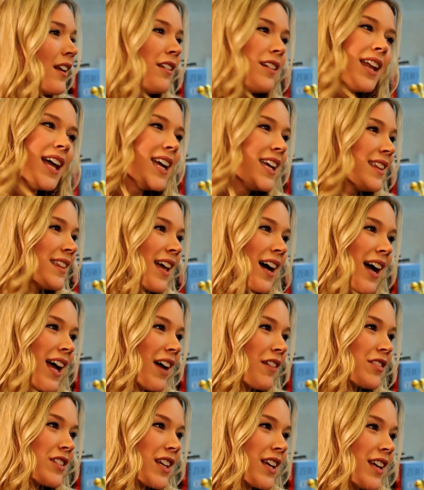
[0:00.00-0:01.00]
don't like that I
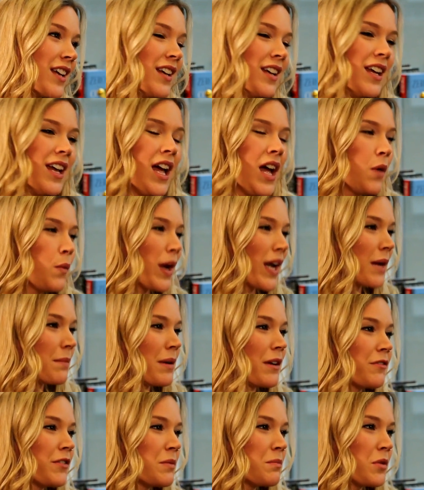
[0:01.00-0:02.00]
have to wake
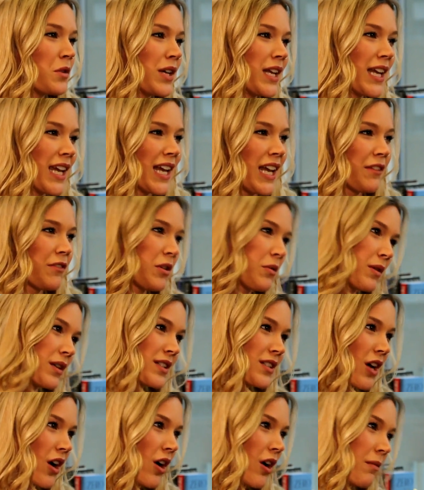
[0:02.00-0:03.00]
up every morning and
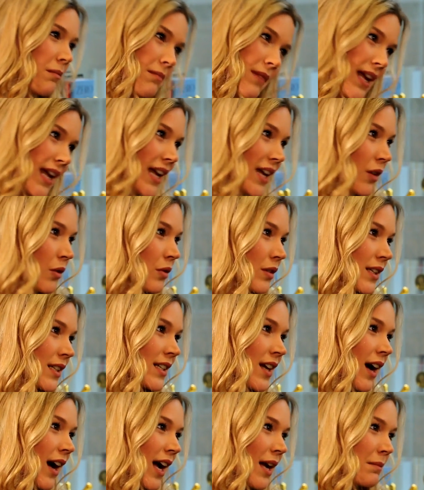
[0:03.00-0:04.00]
everyone's on me all the
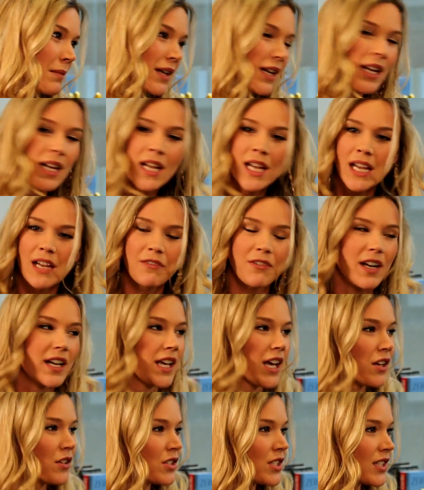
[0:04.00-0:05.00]
time. And if I
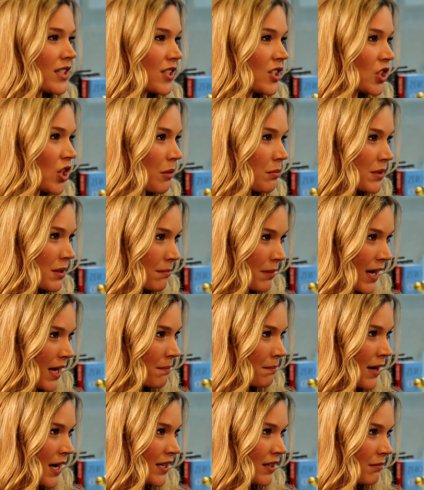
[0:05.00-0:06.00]
go to the shop to
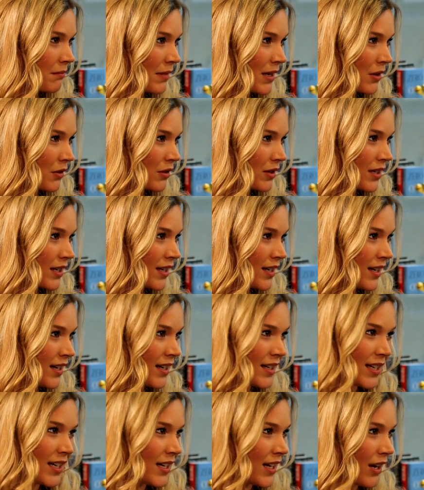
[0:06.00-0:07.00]
buy a pint of milk,
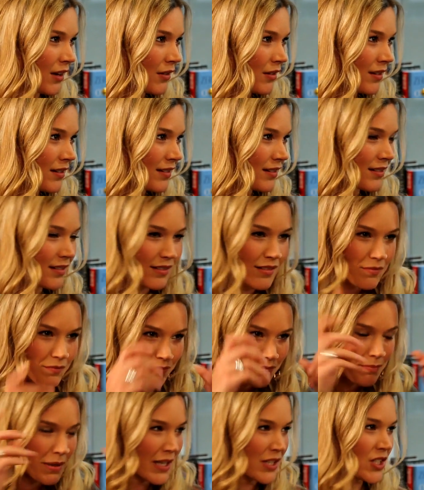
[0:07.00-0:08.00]
you know,
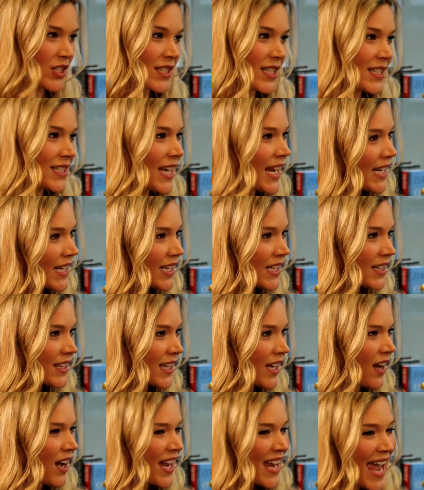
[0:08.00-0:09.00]
pictures are taken and
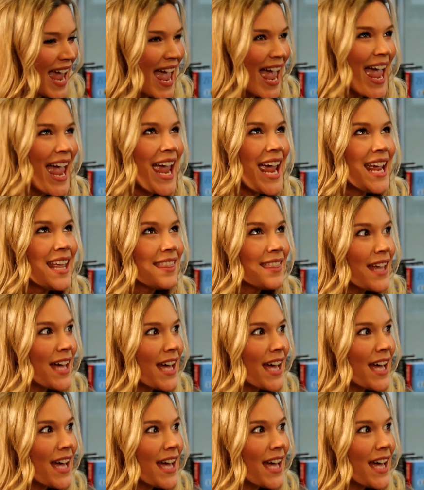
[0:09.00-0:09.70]
think, I hate